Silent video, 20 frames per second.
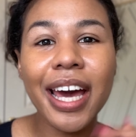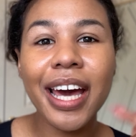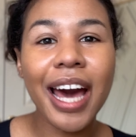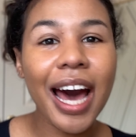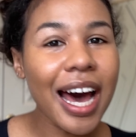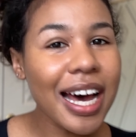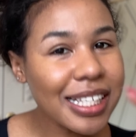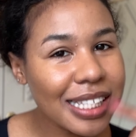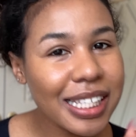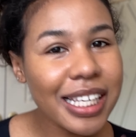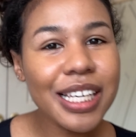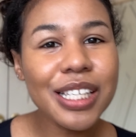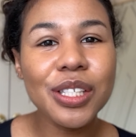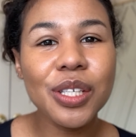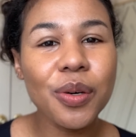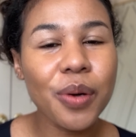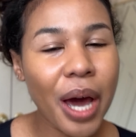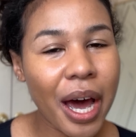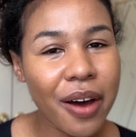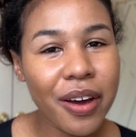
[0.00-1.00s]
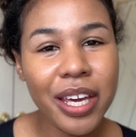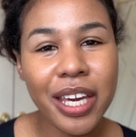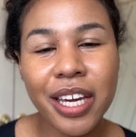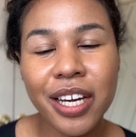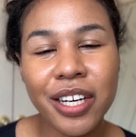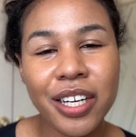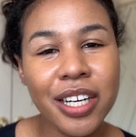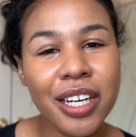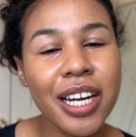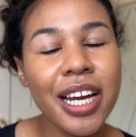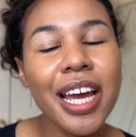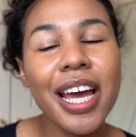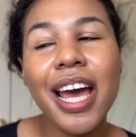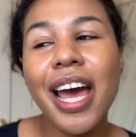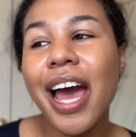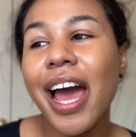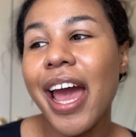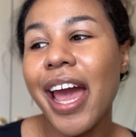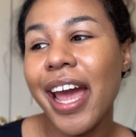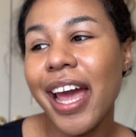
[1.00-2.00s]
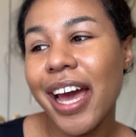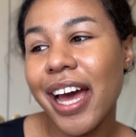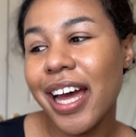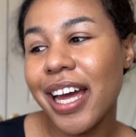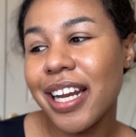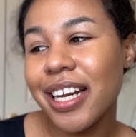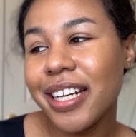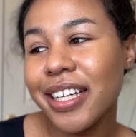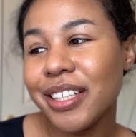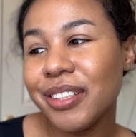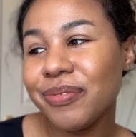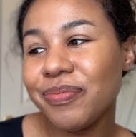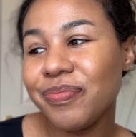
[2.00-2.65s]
God sees you out here. And